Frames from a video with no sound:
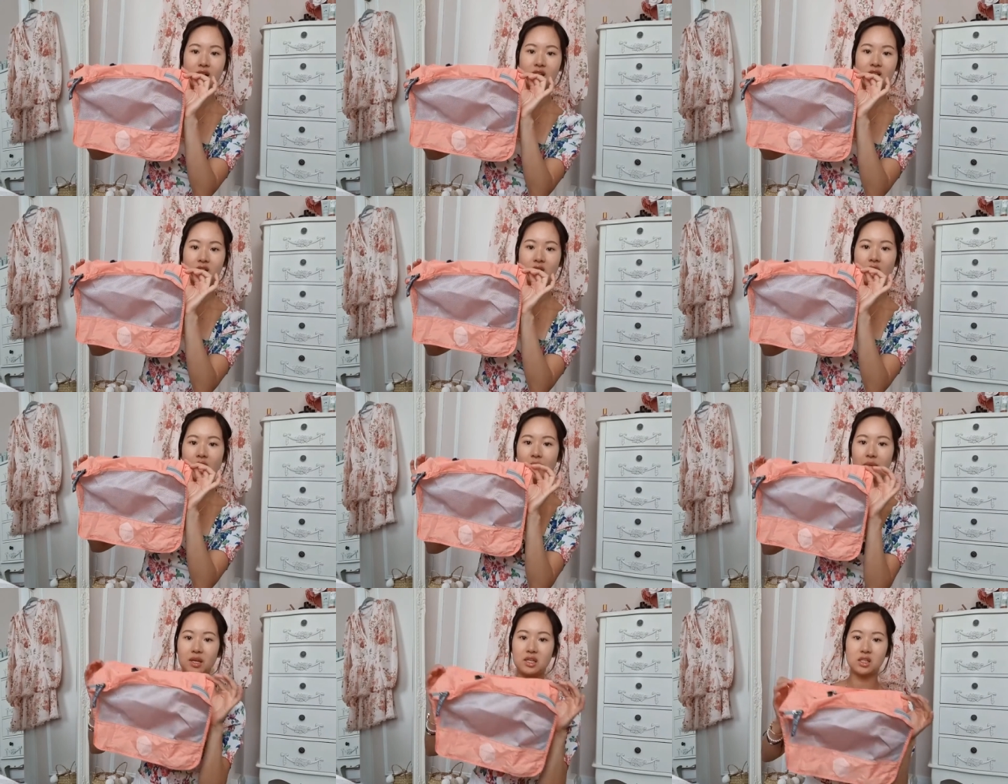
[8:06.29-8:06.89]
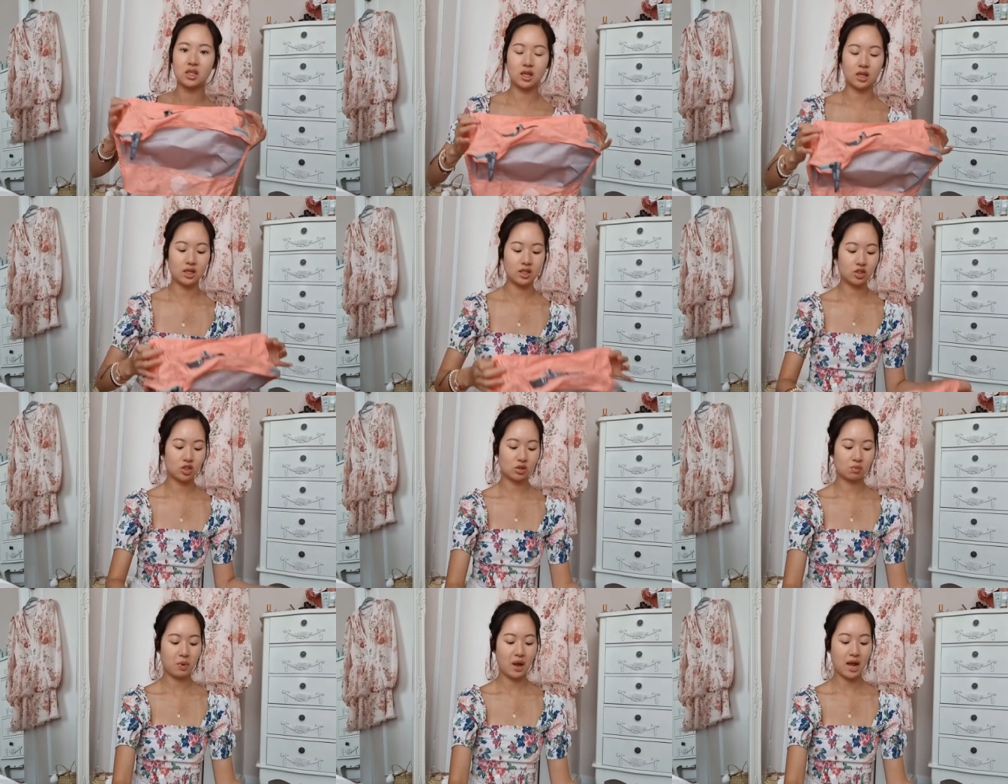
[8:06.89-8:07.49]
And I basically
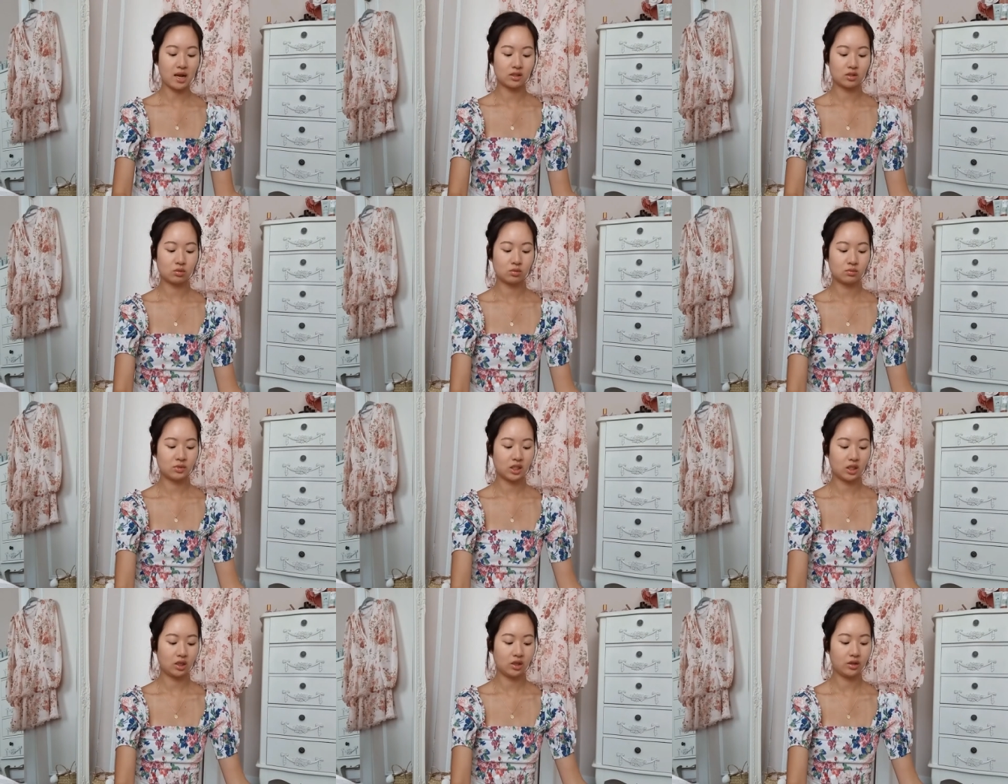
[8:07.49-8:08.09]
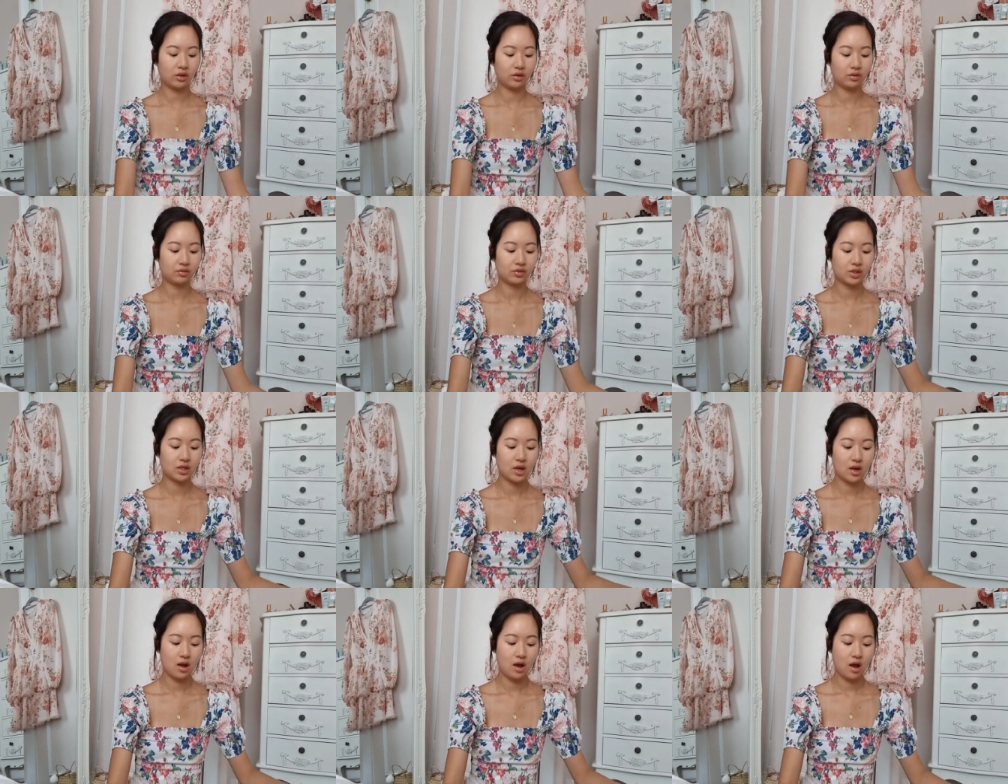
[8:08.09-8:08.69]
just packed all my
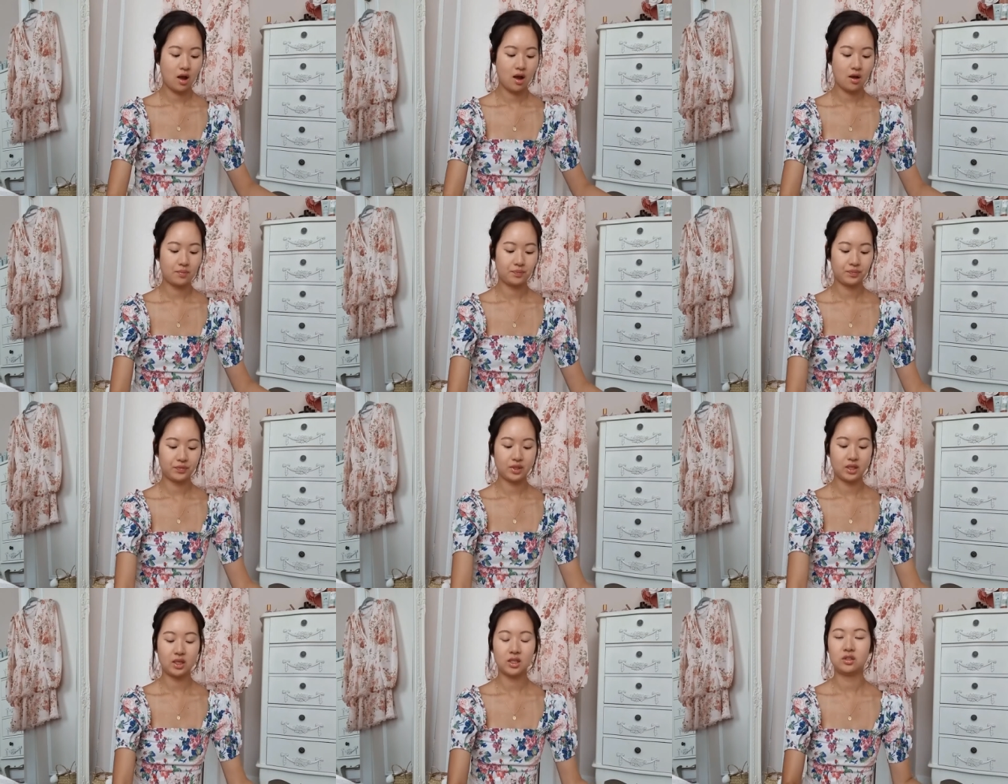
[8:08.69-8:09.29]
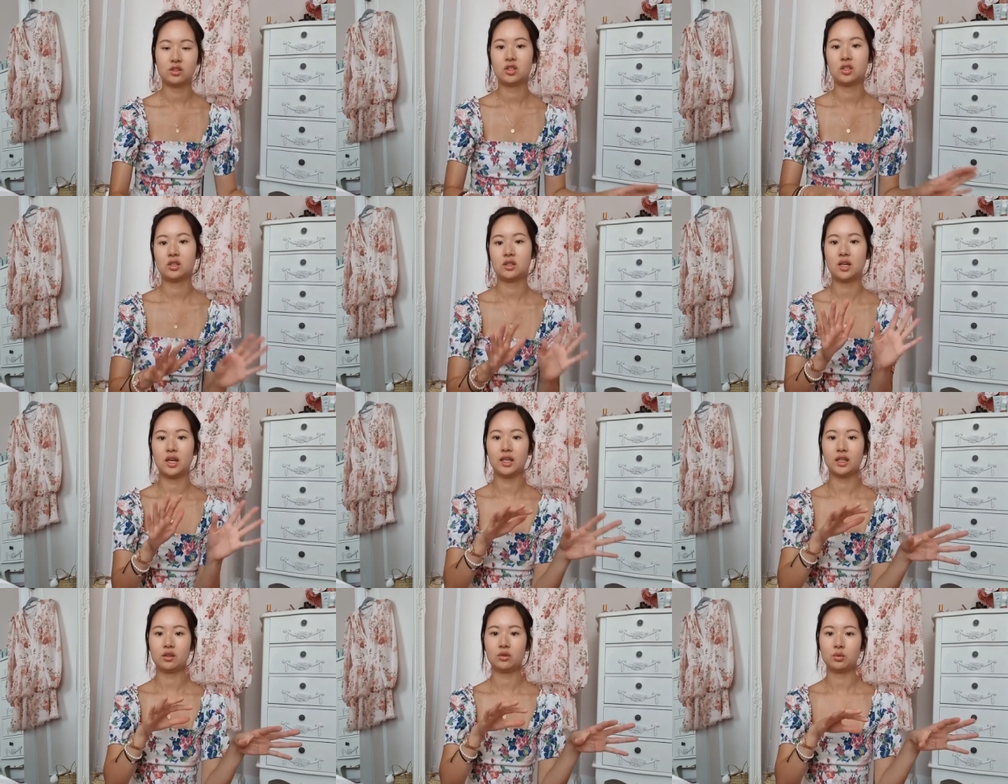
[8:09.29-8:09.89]
clothes um, into
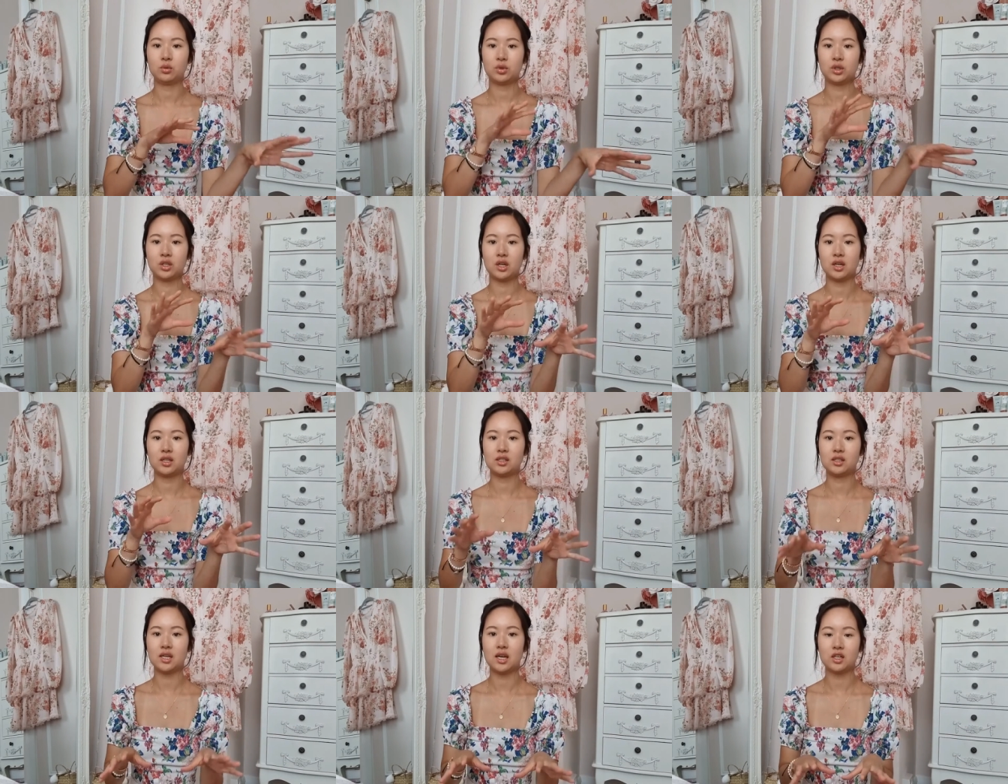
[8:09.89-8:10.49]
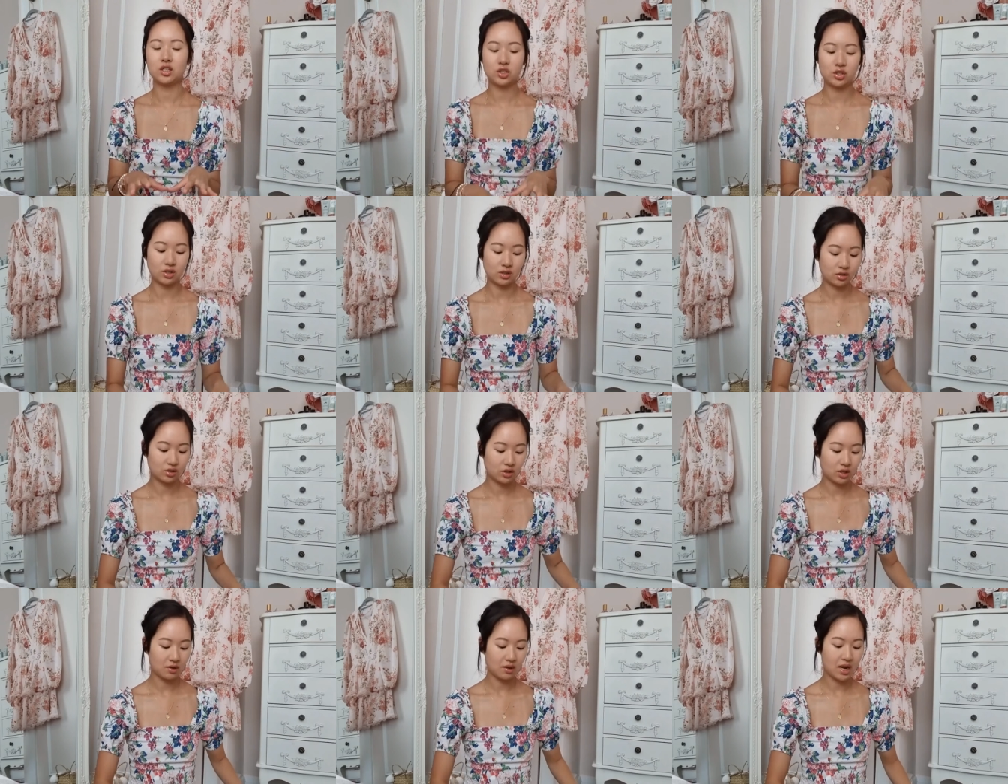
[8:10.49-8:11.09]
like organised
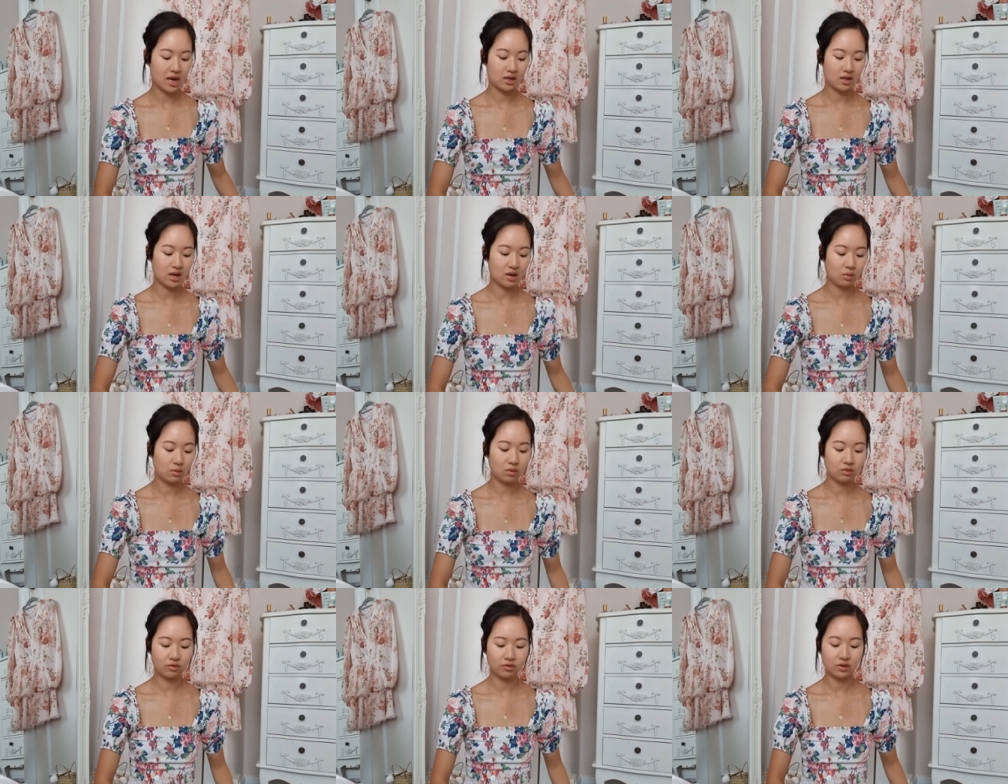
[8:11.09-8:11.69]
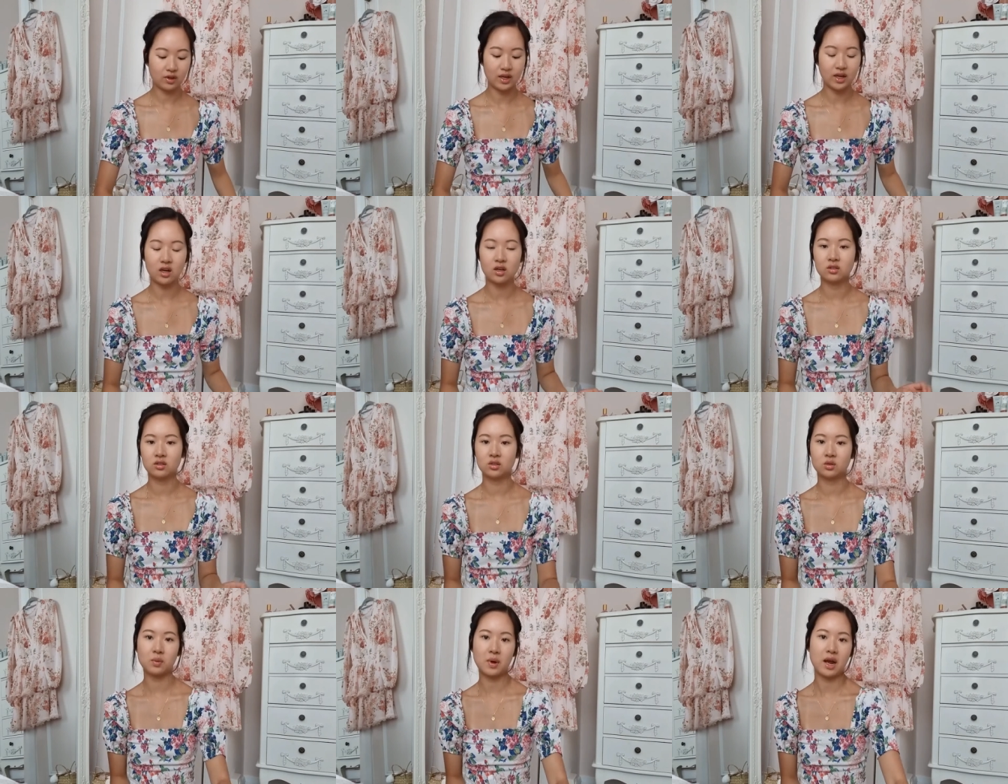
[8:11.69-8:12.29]
sections. So I had like one for like
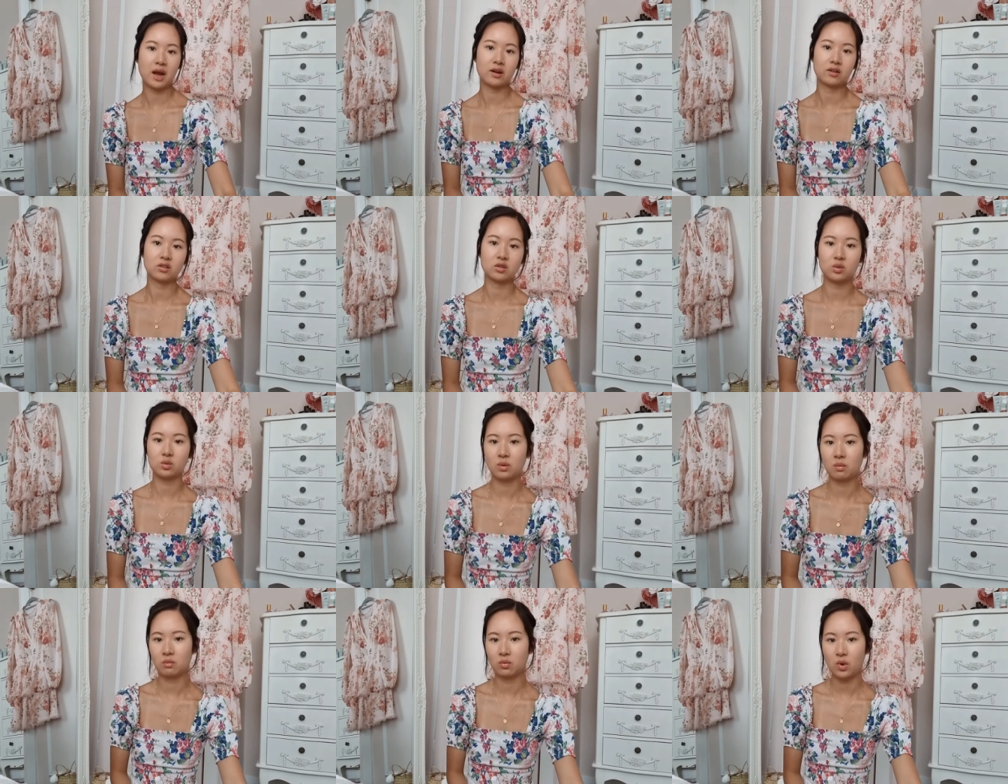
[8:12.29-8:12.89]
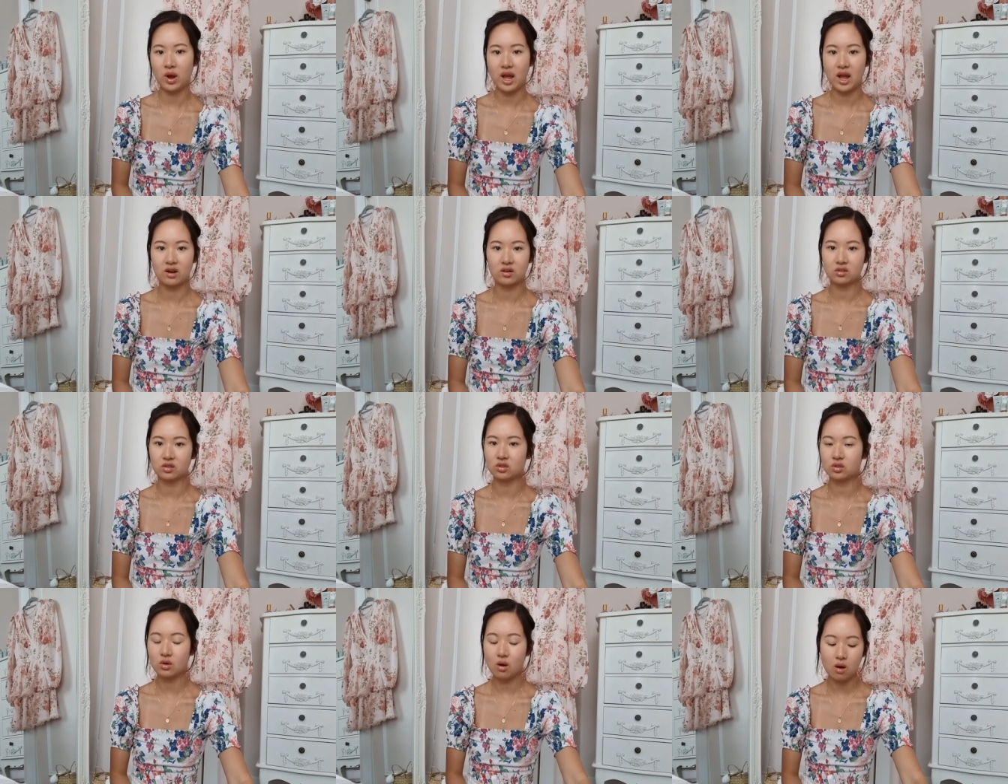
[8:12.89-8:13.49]
underwear and swimwear
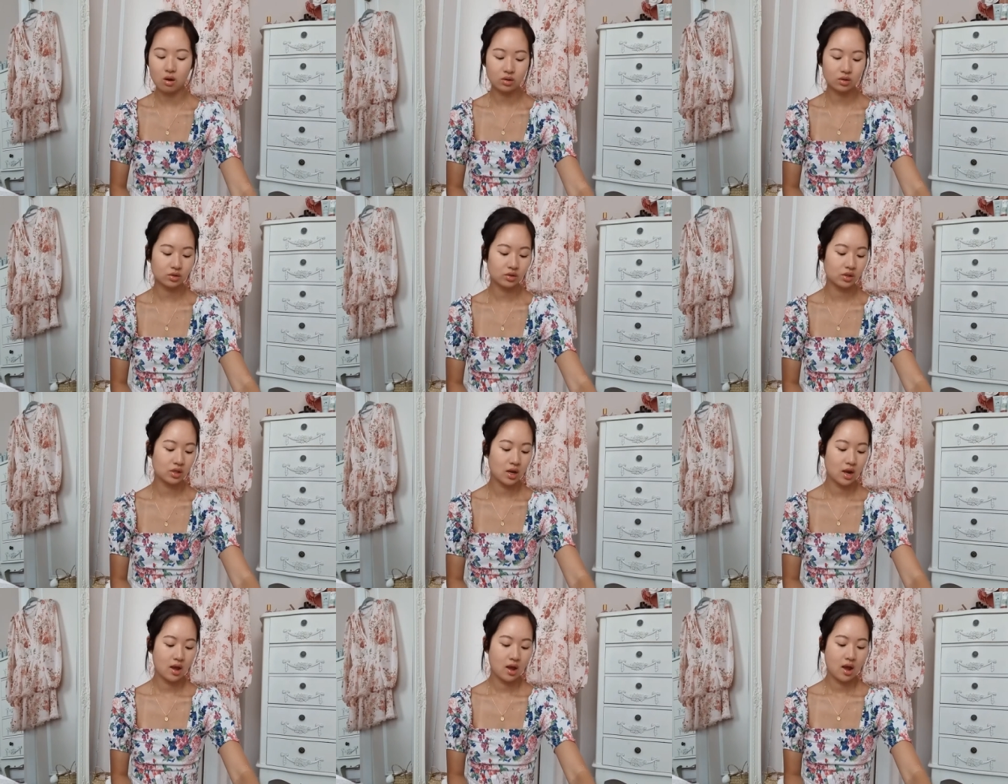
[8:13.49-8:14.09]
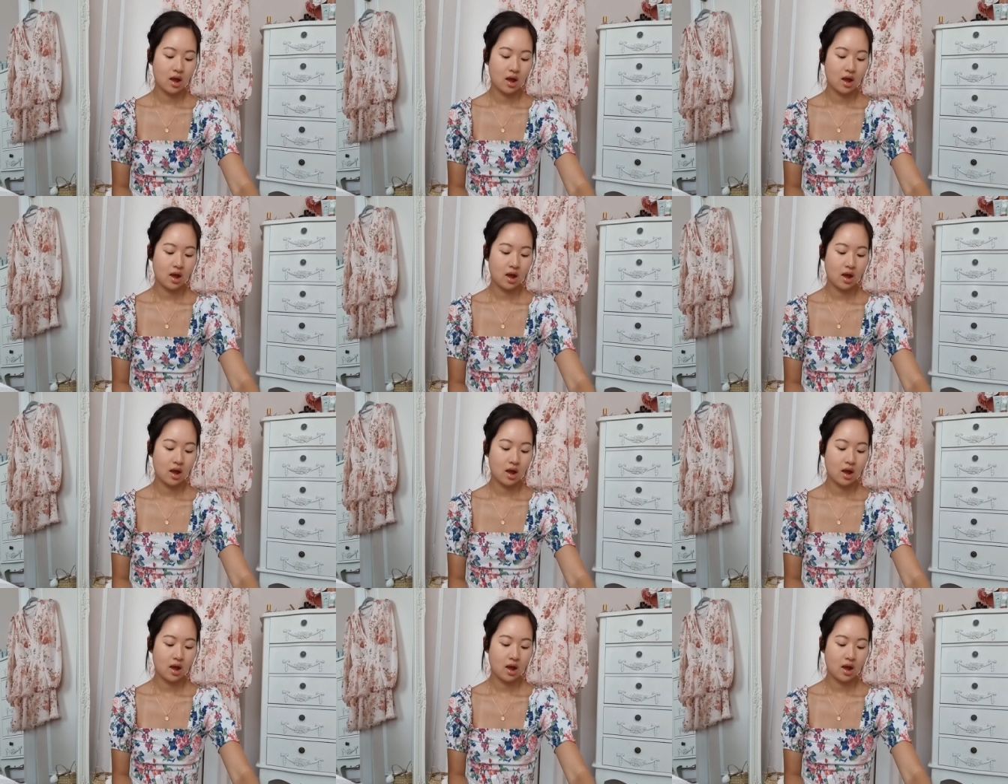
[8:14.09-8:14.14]
and socks,